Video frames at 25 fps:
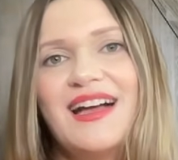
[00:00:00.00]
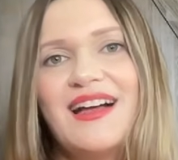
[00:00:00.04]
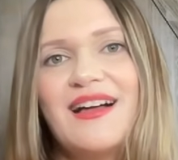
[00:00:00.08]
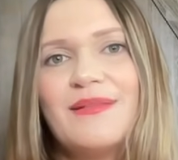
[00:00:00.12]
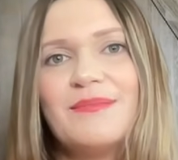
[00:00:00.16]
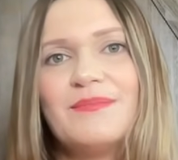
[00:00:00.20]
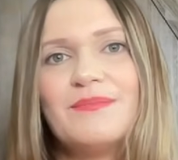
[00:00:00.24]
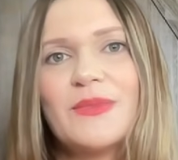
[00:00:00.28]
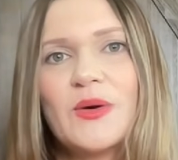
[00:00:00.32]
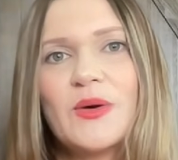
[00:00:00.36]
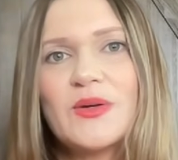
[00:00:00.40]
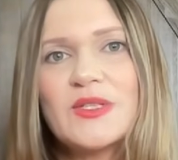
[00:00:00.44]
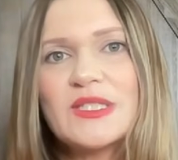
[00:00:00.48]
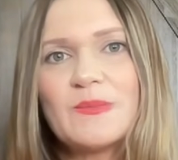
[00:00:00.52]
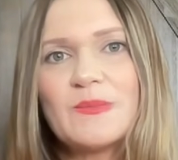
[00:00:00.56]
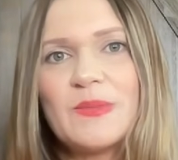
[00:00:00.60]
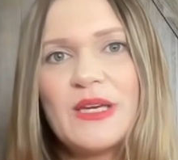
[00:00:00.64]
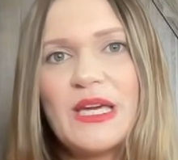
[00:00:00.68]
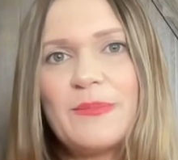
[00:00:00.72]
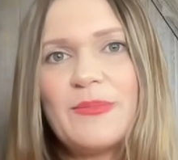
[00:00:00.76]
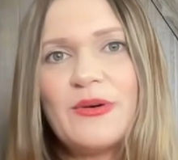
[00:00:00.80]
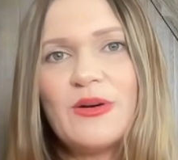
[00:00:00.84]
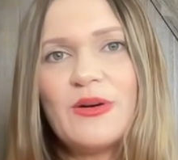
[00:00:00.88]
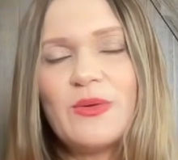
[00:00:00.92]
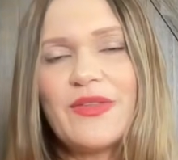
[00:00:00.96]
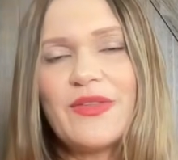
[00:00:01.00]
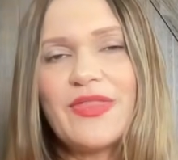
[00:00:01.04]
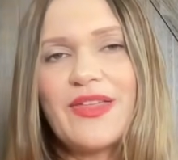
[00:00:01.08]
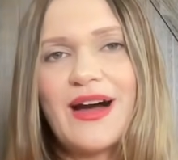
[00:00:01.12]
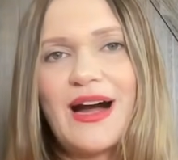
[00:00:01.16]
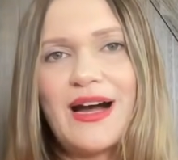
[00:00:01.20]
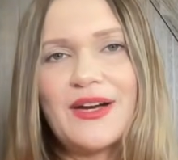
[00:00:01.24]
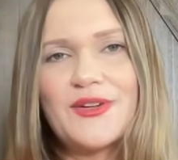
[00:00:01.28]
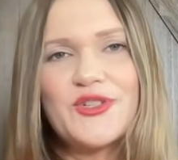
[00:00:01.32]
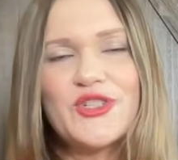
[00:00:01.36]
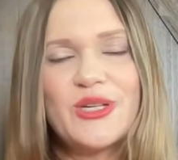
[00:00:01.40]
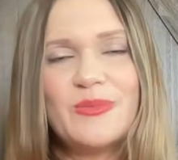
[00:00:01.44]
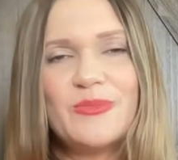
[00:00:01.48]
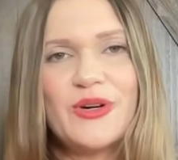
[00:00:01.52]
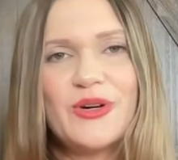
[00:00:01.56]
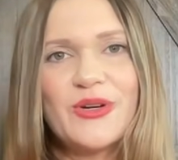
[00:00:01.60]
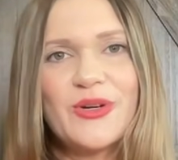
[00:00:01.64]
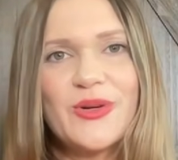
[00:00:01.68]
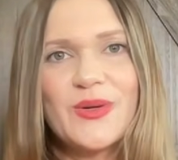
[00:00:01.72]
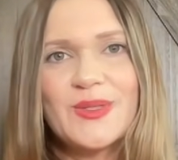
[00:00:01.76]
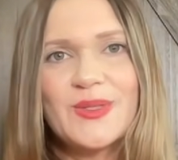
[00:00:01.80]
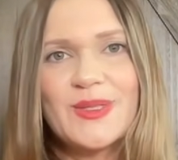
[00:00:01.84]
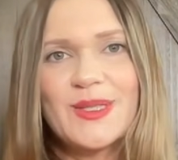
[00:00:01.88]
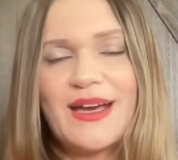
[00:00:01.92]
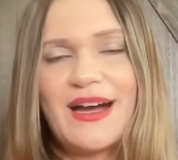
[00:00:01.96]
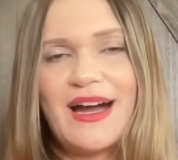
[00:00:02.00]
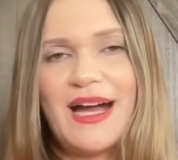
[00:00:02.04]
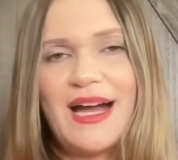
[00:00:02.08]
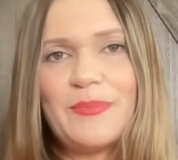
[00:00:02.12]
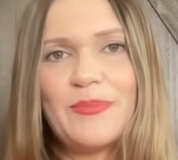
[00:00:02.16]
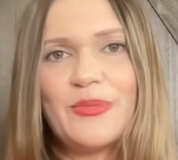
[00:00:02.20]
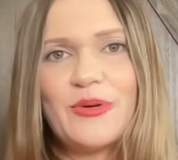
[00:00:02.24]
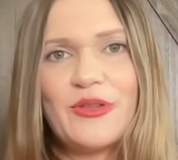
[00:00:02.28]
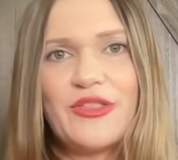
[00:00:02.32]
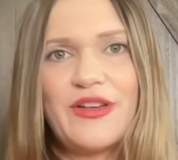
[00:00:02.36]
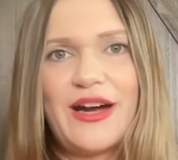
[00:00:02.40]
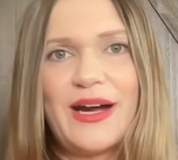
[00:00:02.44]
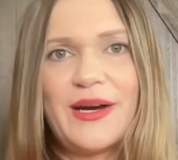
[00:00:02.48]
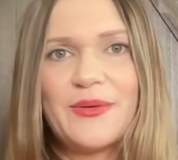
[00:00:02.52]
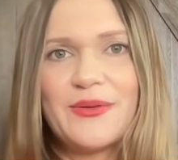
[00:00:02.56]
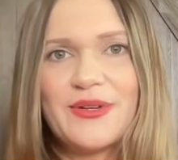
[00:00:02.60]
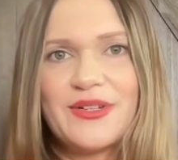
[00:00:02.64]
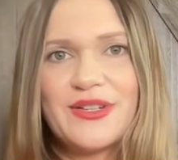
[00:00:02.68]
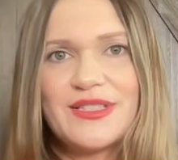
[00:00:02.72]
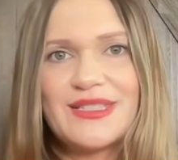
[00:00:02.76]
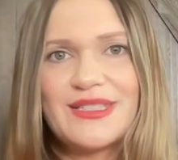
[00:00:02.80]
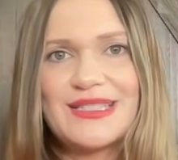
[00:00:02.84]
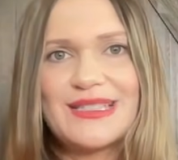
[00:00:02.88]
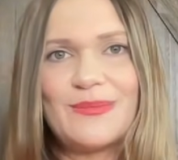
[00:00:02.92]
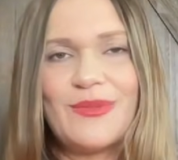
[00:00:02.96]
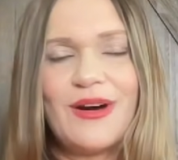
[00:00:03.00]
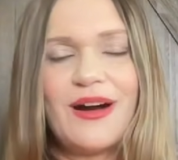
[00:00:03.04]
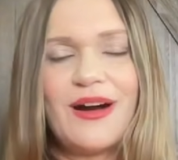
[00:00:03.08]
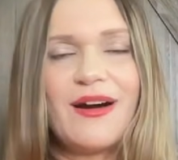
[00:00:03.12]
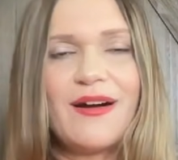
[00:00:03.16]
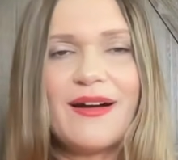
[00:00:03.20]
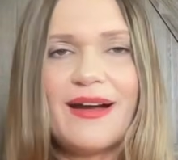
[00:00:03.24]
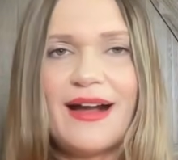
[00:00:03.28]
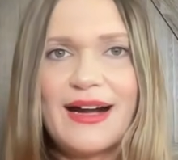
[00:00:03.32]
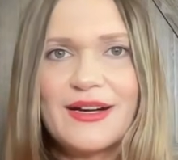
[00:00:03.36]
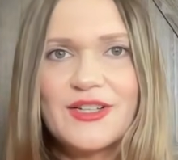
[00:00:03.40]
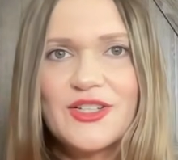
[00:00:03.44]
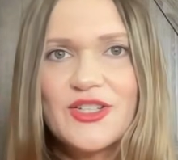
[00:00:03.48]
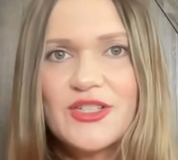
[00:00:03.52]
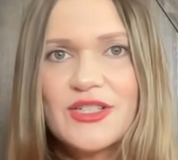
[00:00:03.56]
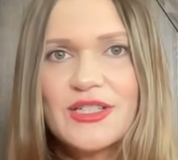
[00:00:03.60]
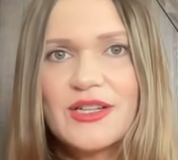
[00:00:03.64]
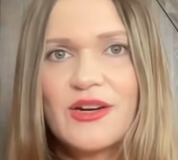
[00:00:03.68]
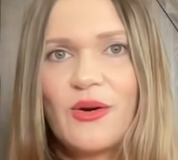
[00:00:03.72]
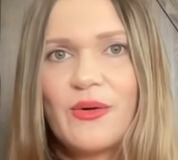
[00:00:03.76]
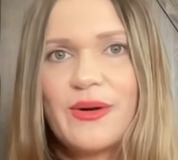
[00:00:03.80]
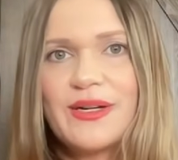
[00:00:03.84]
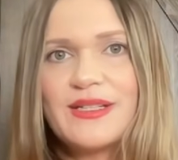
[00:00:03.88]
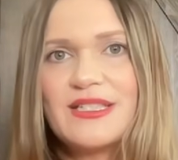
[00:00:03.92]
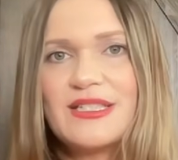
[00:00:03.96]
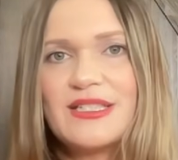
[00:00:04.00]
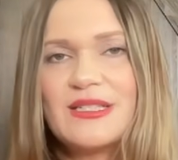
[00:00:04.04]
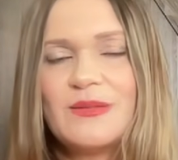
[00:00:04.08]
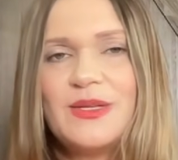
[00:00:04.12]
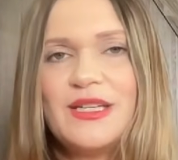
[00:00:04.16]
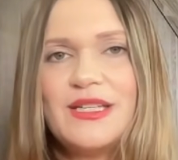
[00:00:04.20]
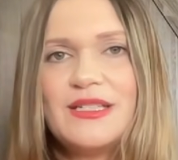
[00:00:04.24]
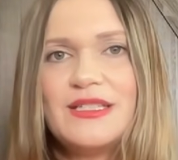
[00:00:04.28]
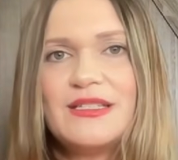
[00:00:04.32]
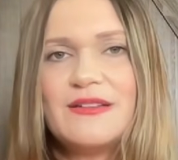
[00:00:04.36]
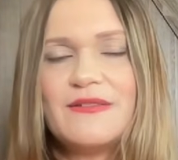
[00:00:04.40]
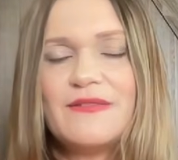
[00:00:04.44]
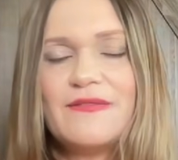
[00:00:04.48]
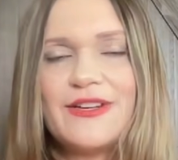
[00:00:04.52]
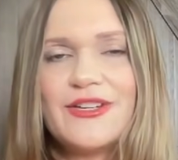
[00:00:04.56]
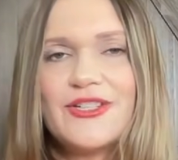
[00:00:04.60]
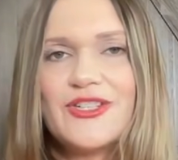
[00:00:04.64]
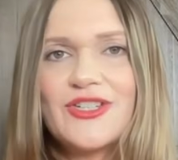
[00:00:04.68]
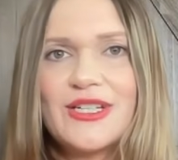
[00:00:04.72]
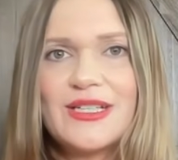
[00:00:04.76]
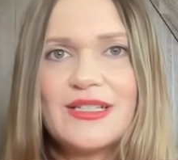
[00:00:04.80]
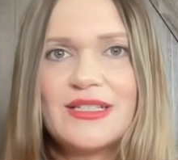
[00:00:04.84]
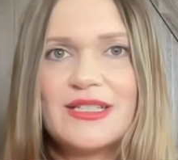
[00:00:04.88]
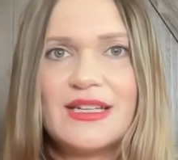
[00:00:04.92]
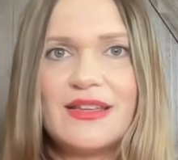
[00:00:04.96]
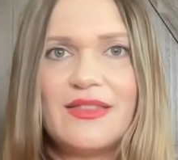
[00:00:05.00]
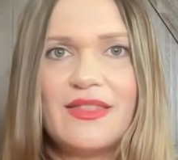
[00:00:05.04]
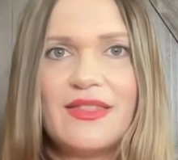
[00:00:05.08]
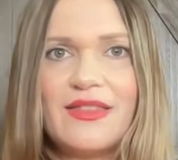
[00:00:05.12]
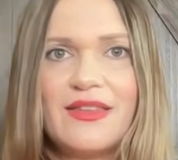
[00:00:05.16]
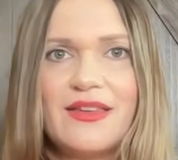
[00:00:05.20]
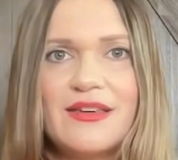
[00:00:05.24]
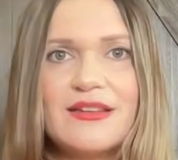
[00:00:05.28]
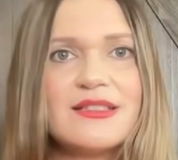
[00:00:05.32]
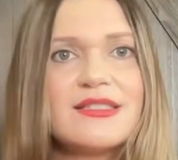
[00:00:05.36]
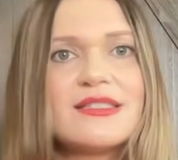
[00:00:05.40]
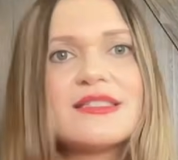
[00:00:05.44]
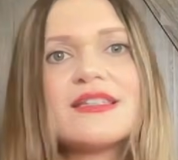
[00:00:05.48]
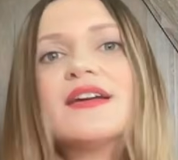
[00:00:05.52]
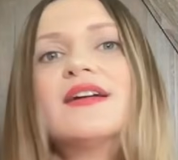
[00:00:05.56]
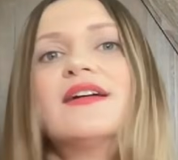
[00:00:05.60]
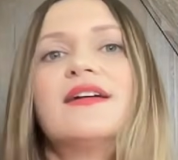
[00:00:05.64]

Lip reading: Most people with Hashimoto's and hypothyroidism are actually going to be deficient in this.